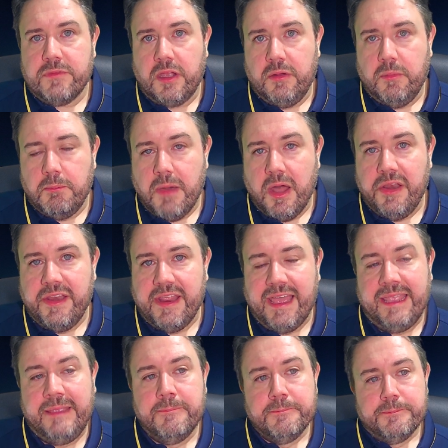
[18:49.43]

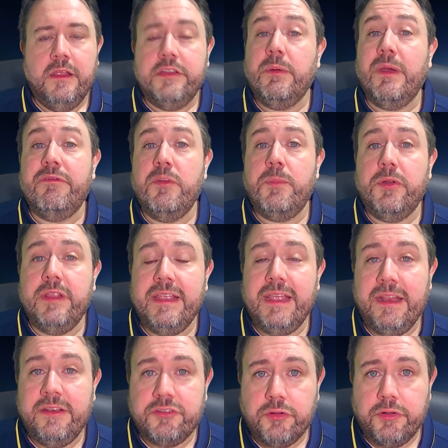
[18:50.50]
Monday. So
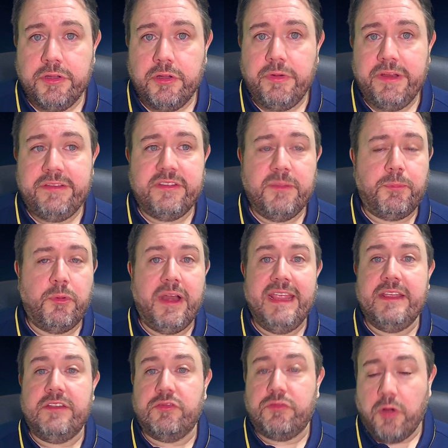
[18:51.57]
everybody, enjoy your Easter
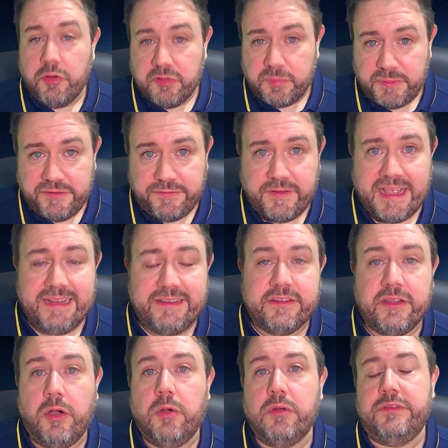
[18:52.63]
break. Shrewsbury
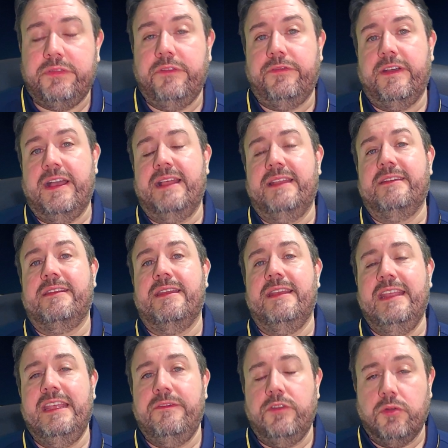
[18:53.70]
fans, Oxford fans,
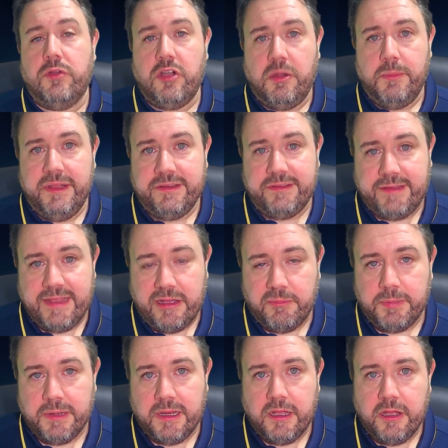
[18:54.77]
leave your comments
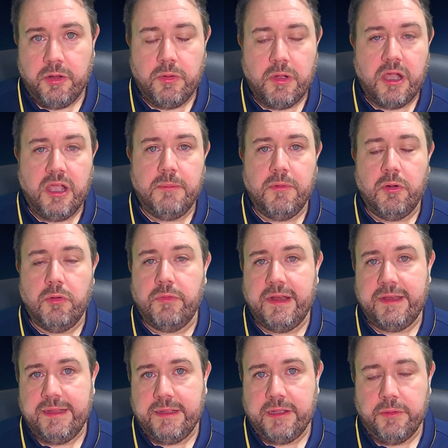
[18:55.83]
down below. I'm
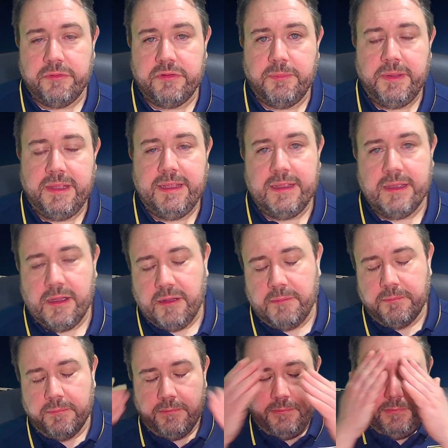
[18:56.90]
already going to be
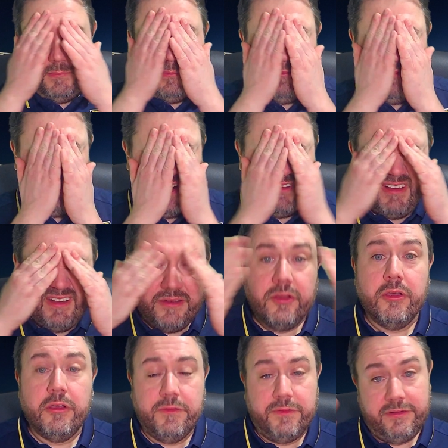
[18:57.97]
very
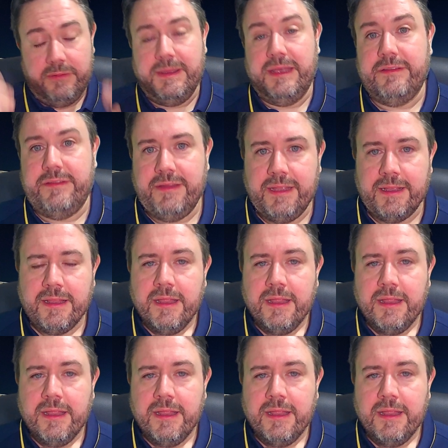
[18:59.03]
nervous about seeing